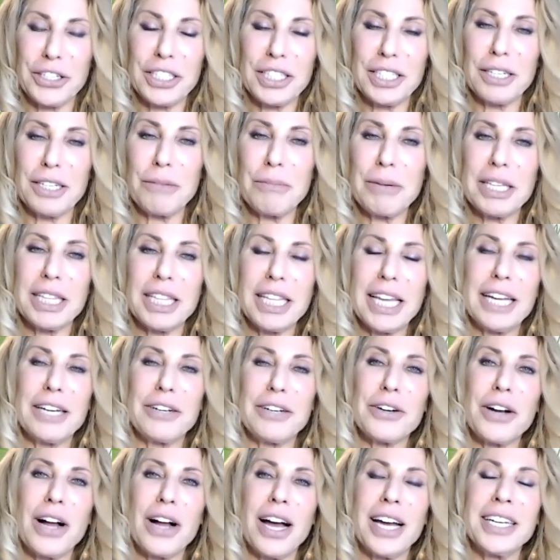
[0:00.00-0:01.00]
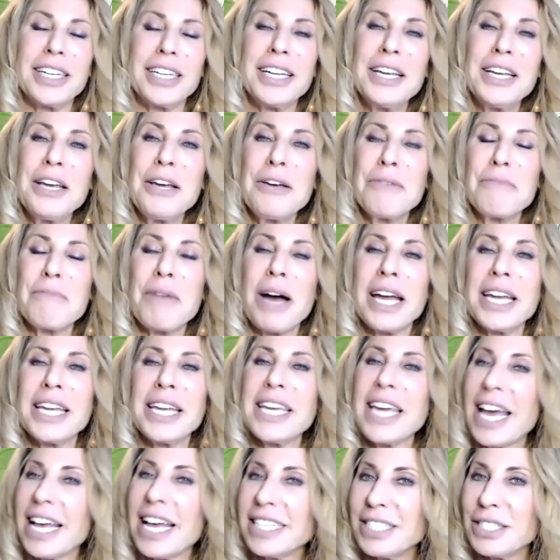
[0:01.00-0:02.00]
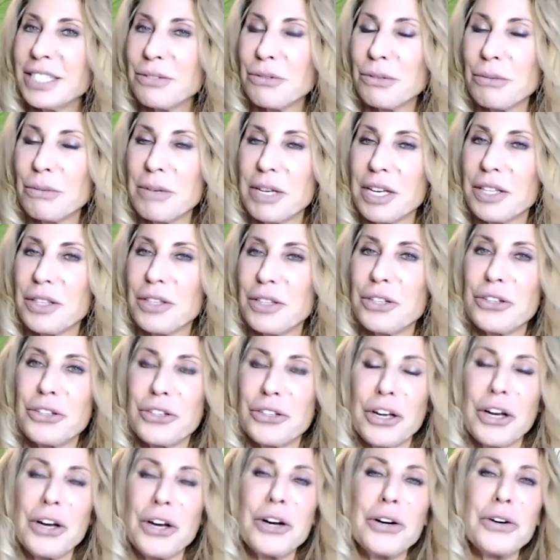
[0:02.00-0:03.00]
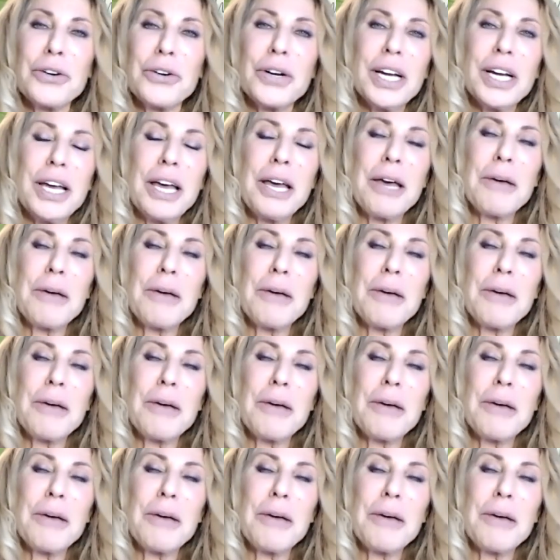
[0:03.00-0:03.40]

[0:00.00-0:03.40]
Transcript: A little bit later on, my guest will be on the show.